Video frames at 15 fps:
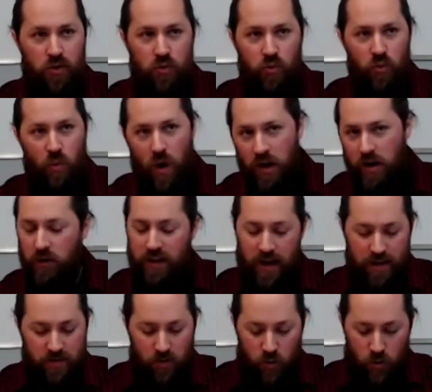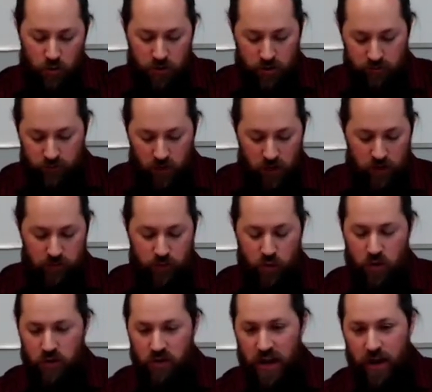want to get hold of uh,
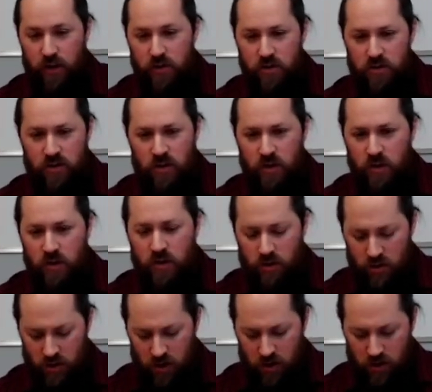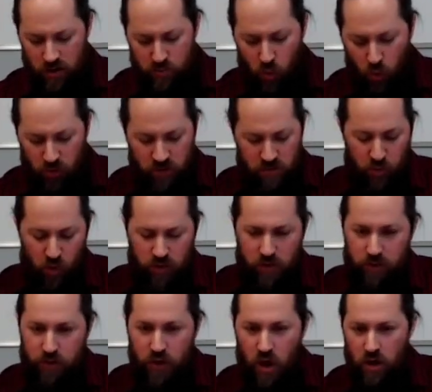Werner Jaeger's uh, important book,
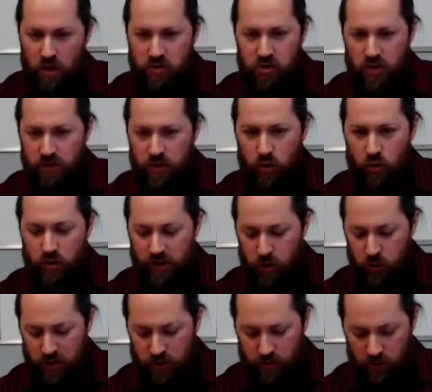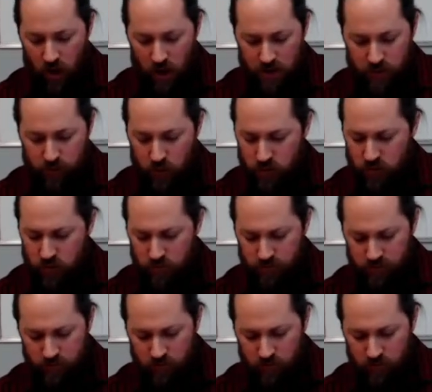The Theology of the Early Greek Philosophers,